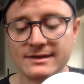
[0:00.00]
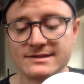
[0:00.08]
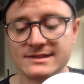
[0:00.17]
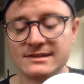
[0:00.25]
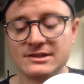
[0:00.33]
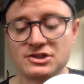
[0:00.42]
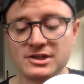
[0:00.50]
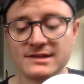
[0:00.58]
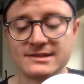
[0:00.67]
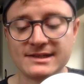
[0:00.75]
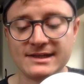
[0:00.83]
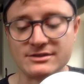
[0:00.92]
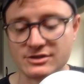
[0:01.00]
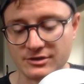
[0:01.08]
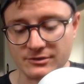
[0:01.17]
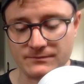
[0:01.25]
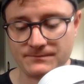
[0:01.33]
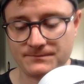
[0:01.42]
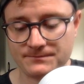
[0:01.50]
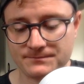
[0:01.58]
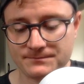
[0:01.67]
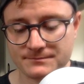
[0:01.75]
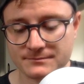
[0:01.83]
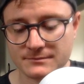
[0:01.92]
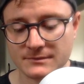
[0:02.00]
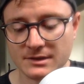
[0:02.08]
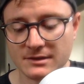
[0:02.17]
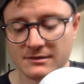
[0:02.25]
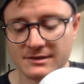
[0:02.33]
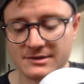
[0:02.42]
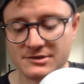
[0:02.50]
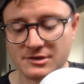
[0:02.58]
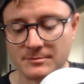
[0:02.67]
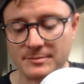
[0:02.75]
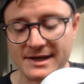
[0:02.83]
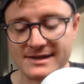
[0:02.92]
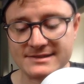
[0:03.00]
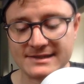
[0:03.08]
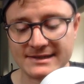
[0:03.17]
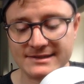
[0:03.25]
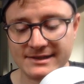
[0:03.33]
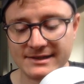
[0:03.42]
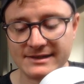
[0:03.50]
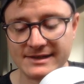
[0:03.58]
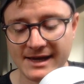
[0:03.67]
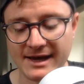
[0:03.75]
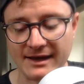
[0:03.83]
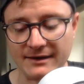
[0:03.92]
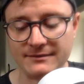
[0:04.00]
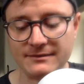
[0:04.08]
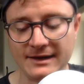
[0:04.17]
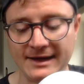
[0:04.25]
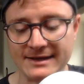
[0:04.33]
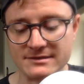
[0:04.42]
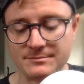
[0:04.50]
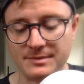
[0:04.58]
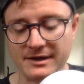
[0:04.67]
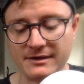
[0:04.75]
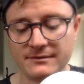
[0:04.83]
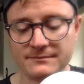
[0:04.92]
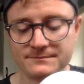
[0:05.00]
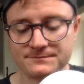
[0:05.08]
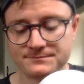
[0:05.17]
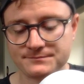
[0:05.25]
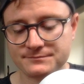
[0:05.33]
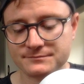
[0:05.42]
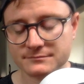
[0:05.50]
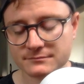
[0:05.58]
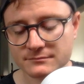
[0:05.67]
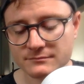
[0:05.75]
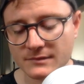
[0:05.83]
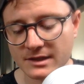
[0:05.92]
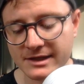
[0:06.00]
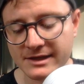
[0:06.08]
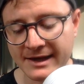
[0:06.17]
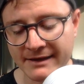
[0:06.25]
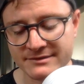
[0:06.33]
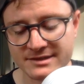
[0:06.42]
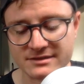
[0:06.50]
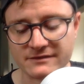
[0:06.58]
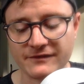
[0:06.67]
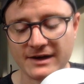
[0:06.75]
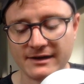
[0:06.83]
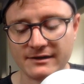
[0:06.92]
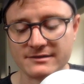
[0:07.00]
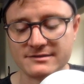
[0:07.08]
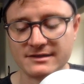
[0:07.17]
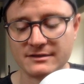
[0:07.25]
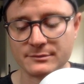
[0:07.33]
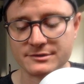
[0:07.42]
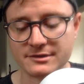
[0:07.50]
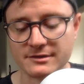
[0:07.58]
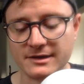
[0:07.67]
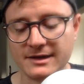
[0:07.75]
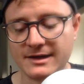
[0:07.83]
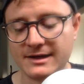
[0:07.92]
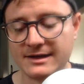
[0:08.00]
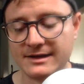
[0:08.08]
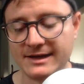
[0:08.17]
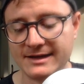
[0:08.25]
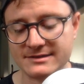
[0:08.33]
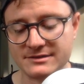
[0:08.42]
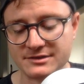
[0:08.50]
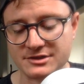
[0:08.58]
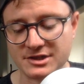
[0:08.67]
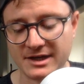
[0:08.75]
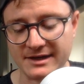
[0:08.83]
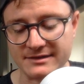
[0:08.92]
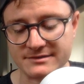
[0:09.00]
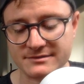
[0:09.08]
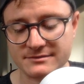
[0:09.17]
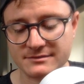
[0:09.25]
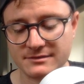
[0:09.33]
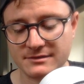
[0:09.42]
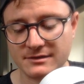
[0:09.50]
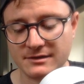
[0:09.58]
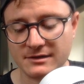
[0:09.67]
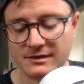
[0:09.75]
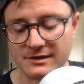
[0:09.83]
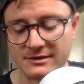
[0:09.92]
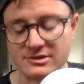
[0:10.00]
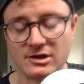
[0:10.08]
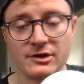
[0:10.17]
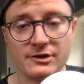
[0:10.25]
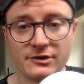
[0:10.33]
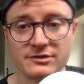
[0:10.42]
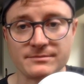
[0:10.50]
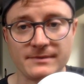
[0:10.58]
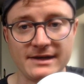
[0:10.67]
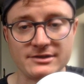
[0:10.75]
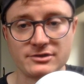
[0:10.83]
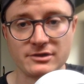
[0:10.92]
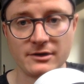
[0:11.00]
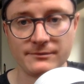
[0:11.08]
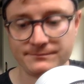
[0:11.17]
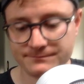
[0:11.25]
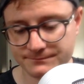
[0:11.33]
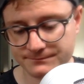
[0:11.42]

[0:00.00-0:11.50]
to send the chick to get you. This is your best idea yet adds Bear. He hefts his fire extinguisher and hands it to Chase. It's all yours, Maestro.